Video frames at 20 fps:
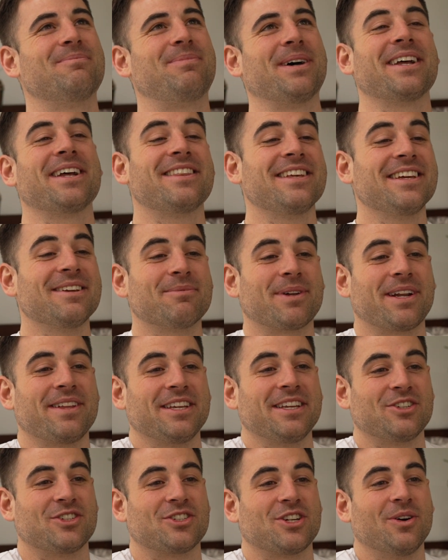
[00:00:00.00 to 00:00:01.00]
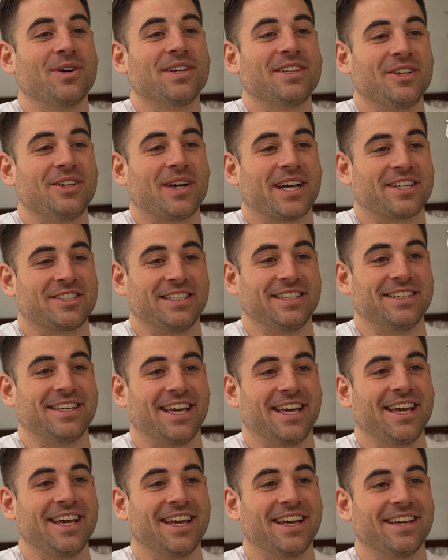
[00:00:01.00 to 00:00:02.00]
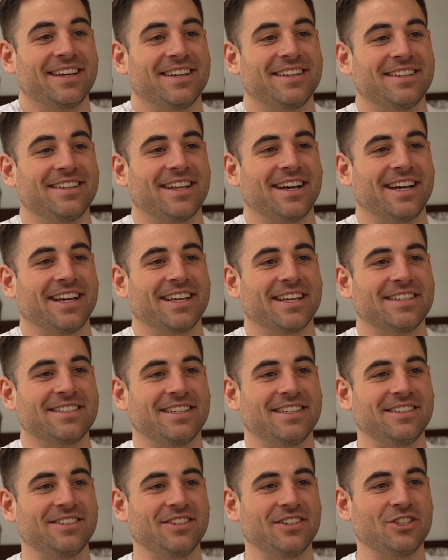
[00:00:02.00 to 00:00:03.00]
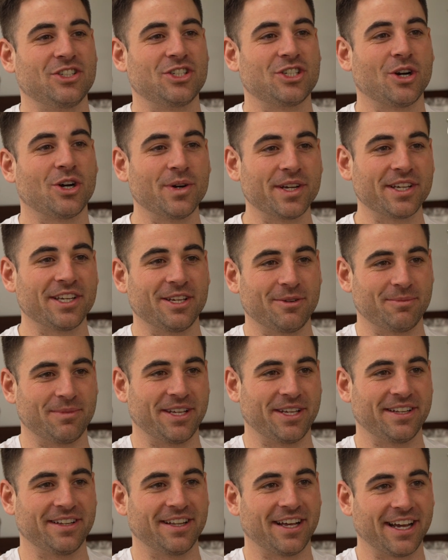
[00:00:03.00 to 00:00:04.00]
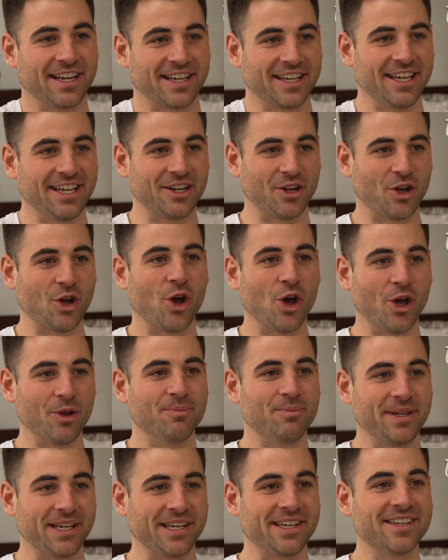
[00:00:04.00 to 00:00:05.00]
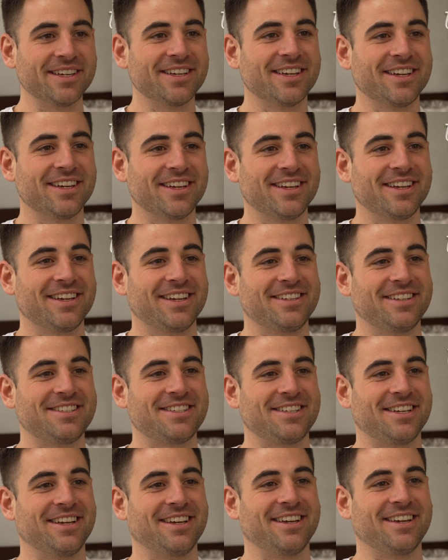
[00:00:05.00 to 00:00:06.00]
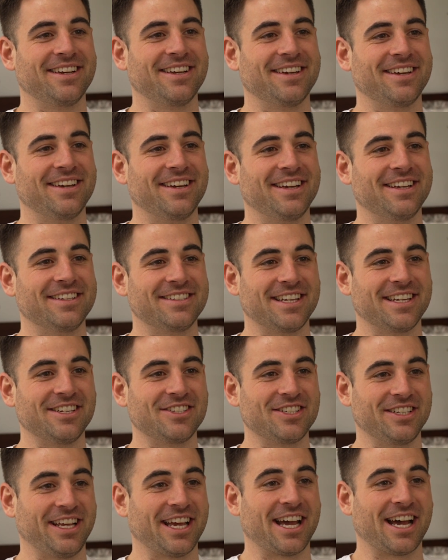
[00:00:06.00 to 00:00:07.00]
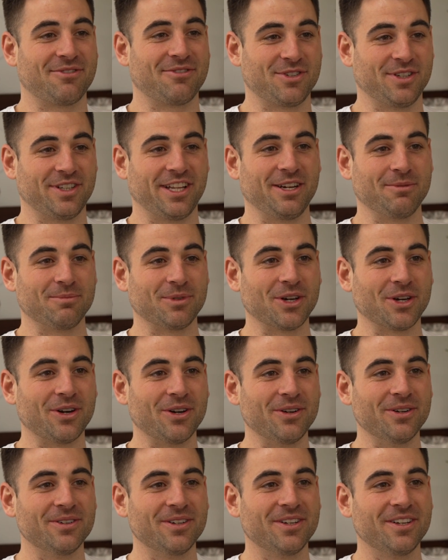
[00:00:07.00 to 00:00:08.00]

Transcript: But I think showing that you actually care, like, as in showing him that like it hurt me to essentially have to let him go,